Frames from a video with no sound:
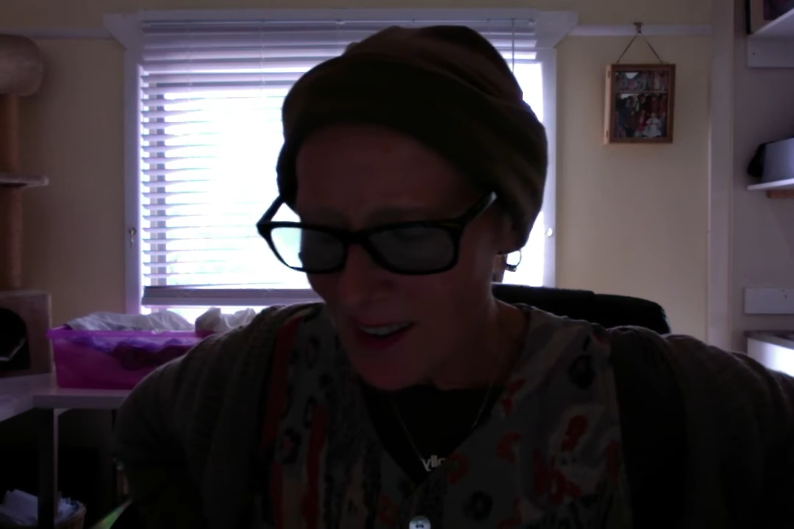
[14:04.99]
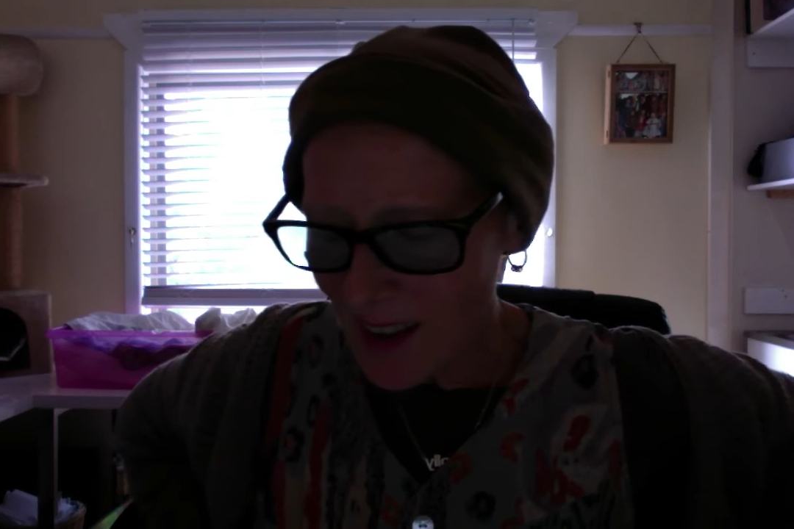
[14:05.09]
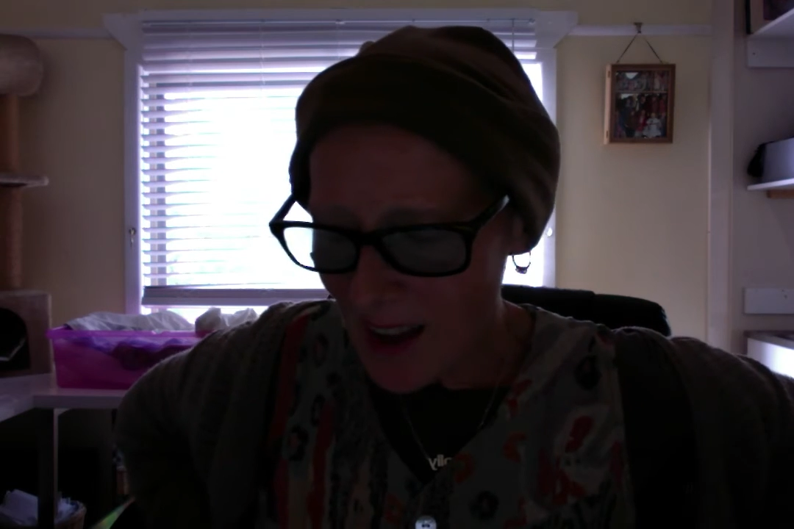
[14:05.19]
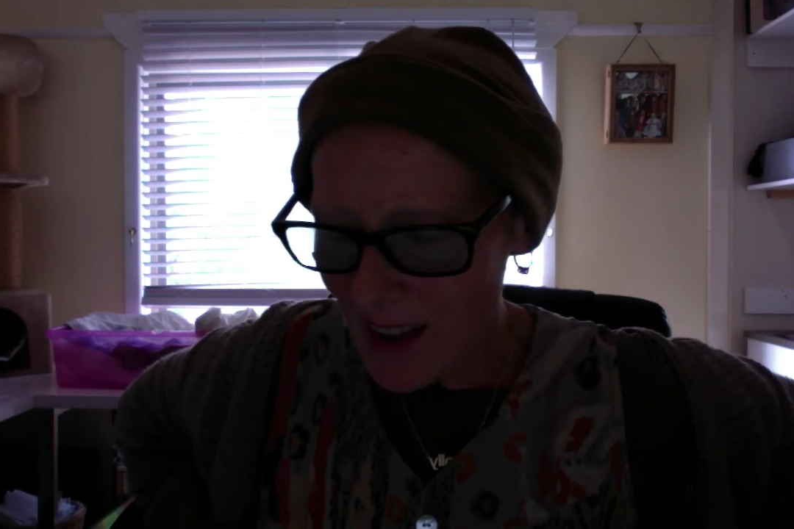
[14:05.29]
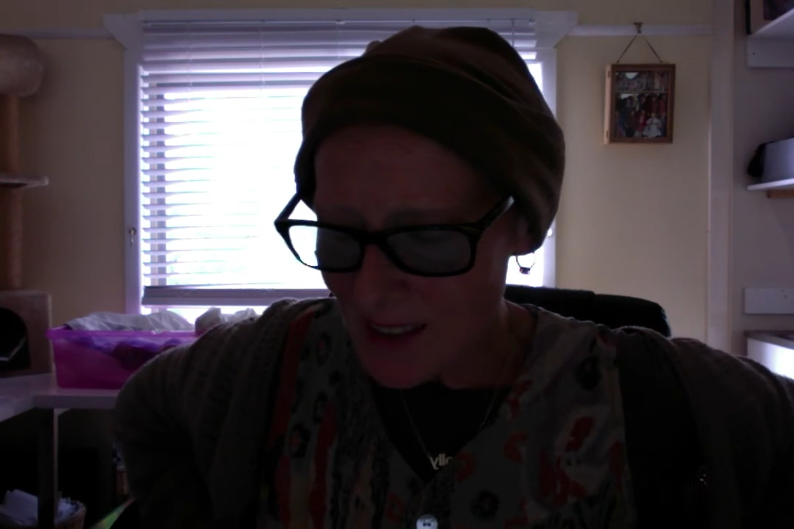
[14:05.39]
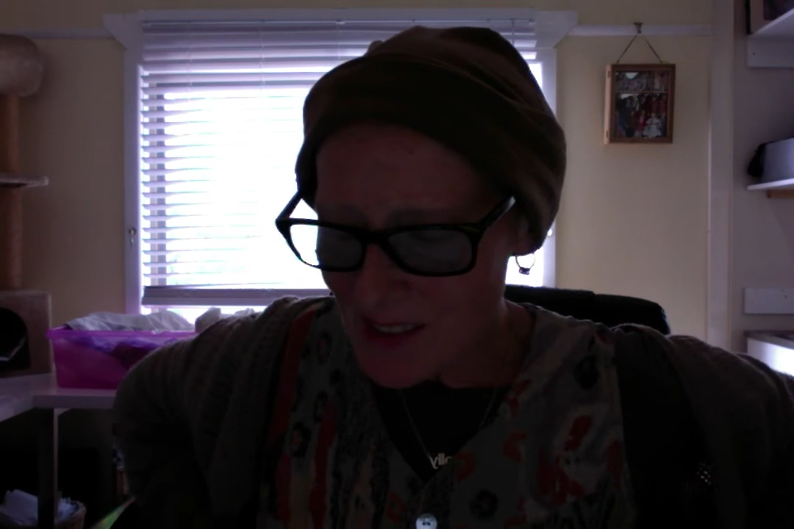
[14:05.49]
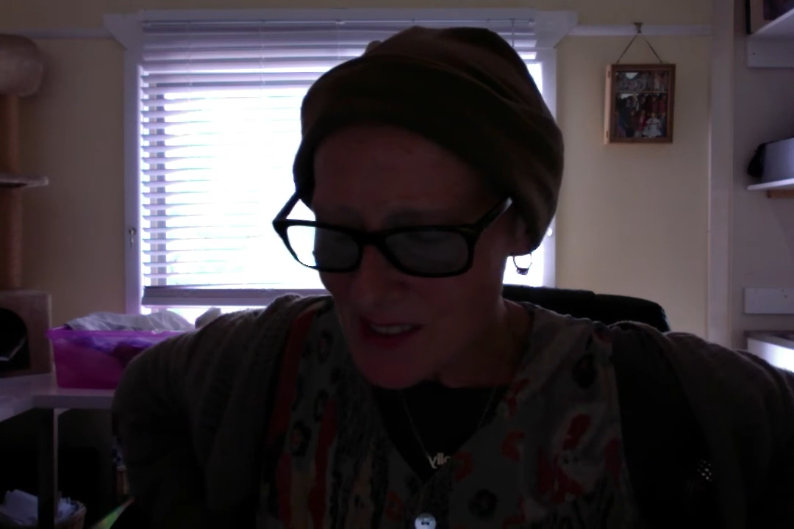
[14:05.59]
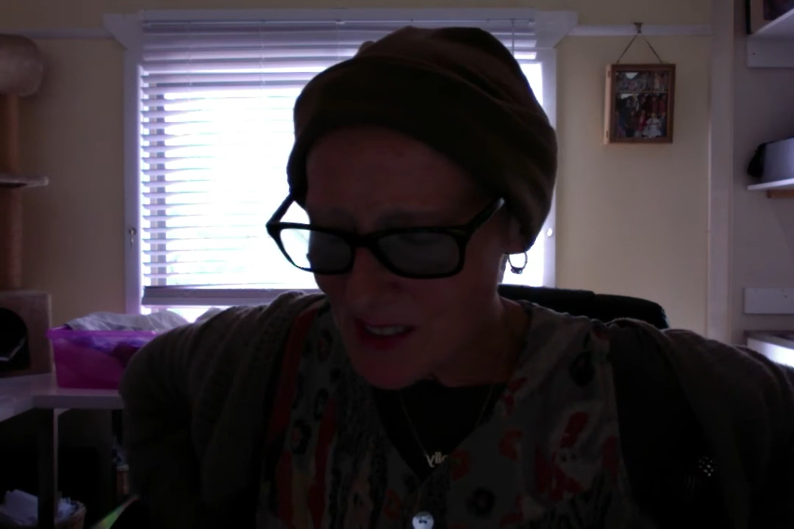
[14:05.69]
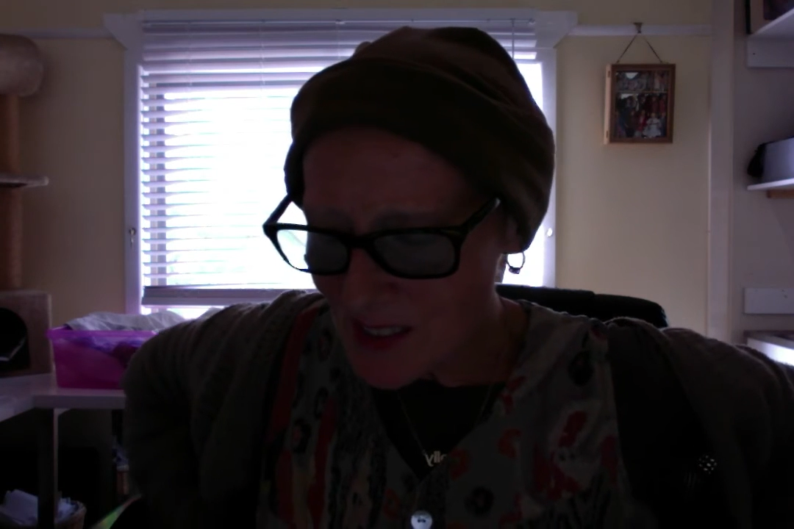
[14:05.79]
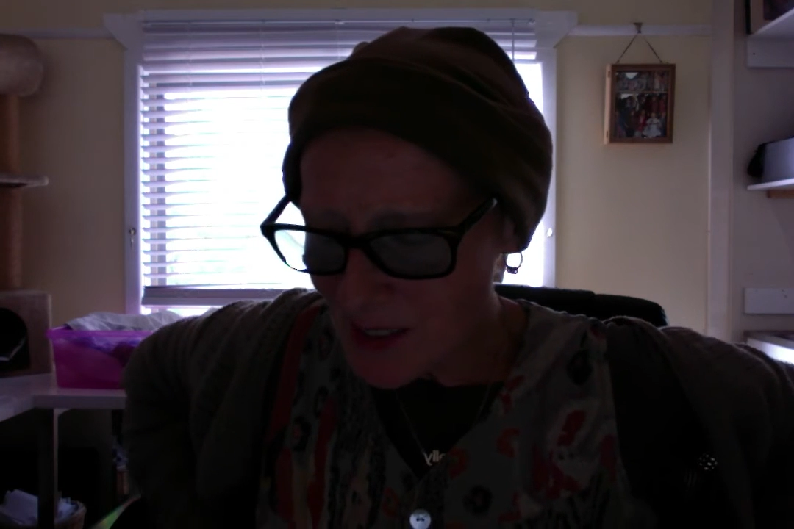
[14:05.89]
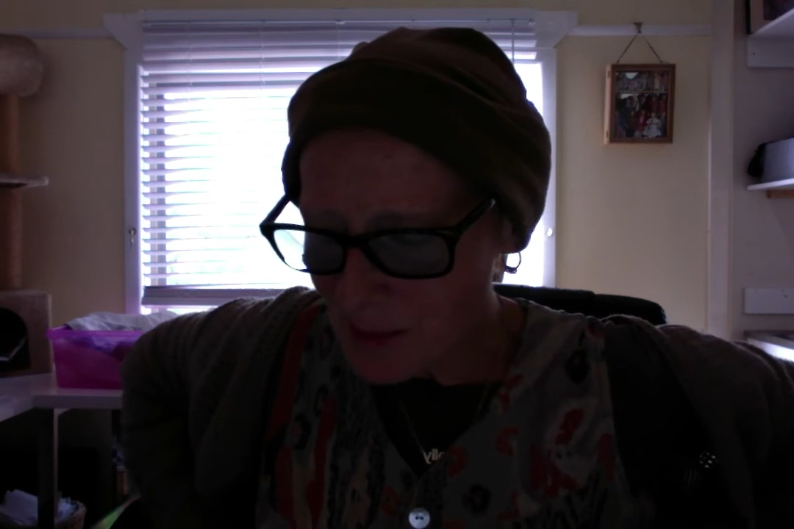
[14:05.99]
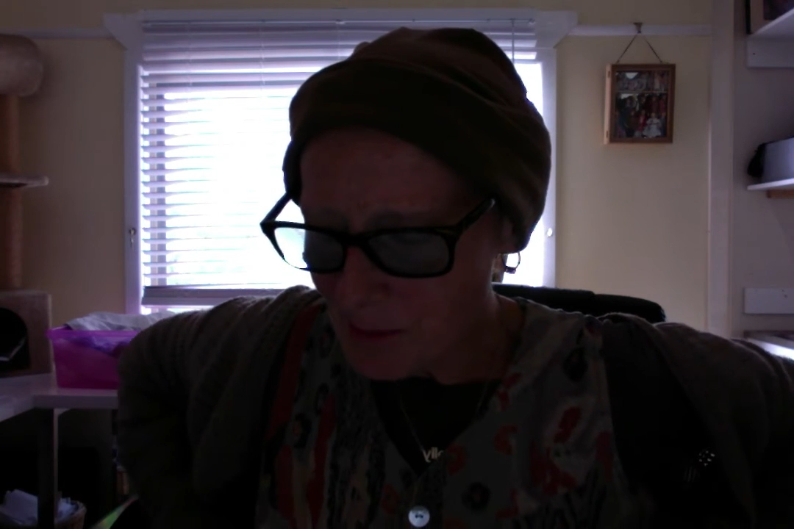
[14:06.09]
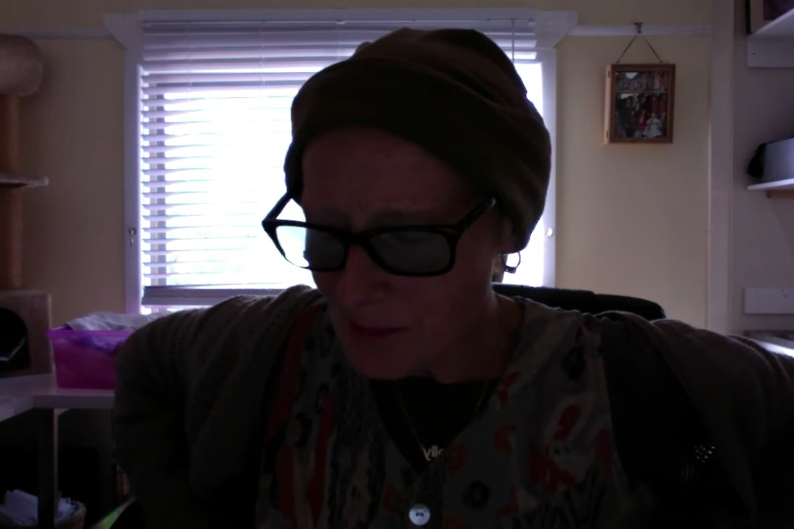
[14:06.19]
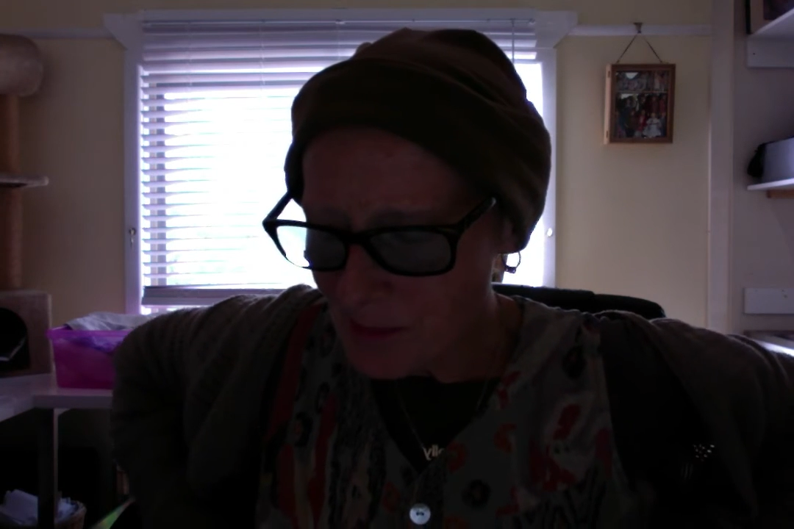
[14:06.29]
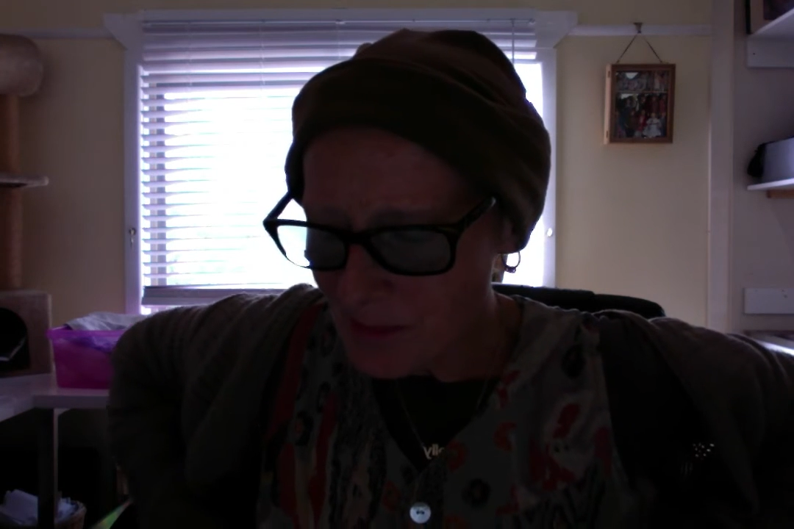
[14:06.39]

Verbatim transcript: And um,